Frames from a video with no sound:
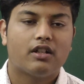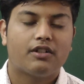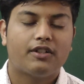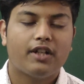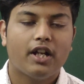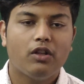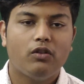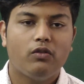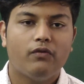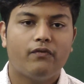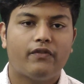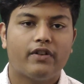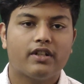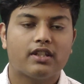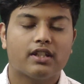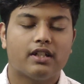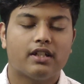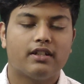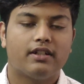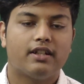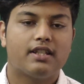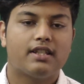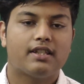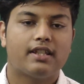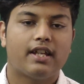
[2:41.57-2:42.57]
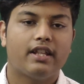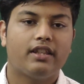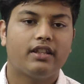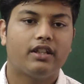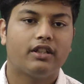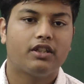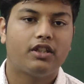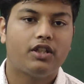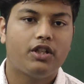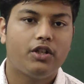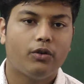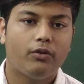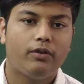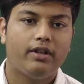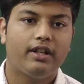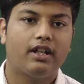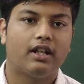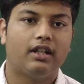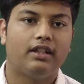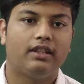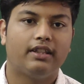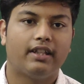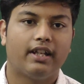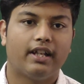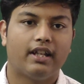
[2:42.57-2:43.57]
try to first understand the theory
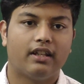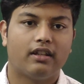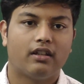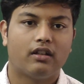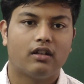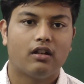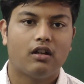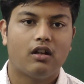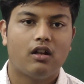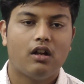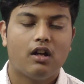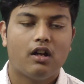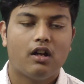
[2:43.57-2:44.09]
content,